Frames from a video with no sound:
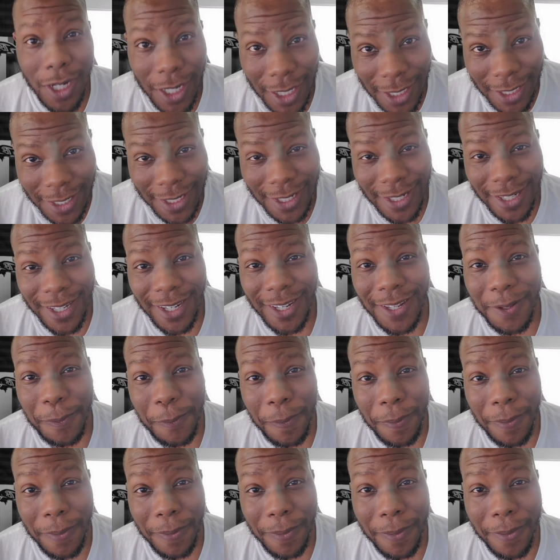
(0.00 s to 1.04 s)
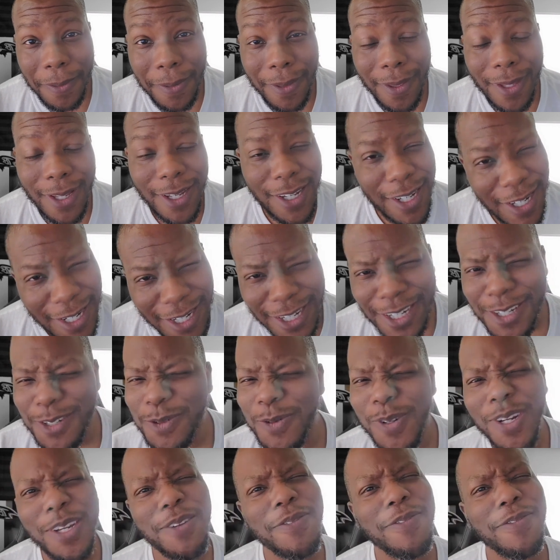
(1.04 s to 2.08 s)
What's good,
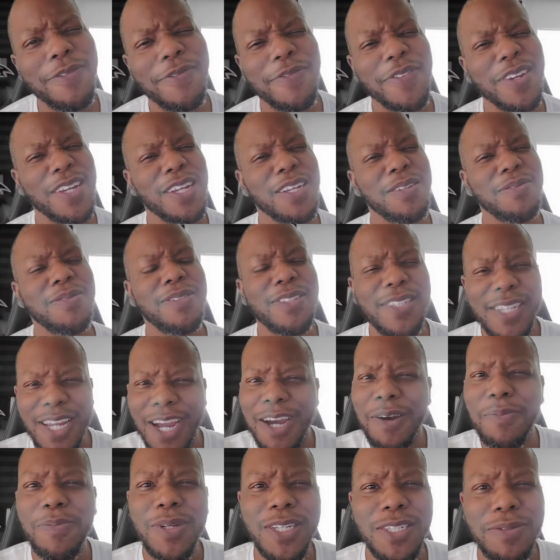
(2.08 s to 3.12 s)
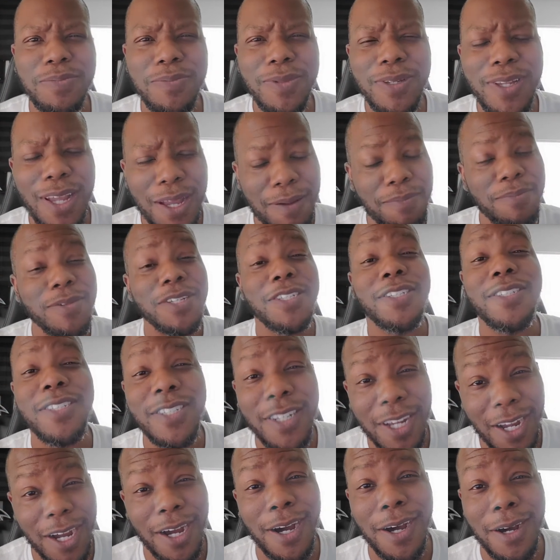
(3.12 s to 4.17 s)
Raven fam? Did y'all miss me? I missed
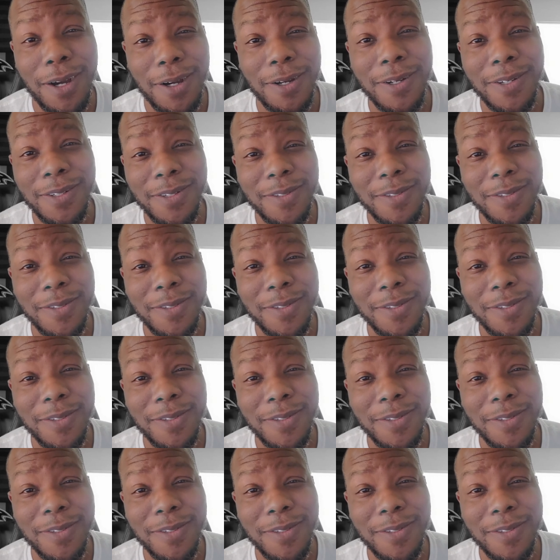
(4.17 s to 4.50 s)
y'all.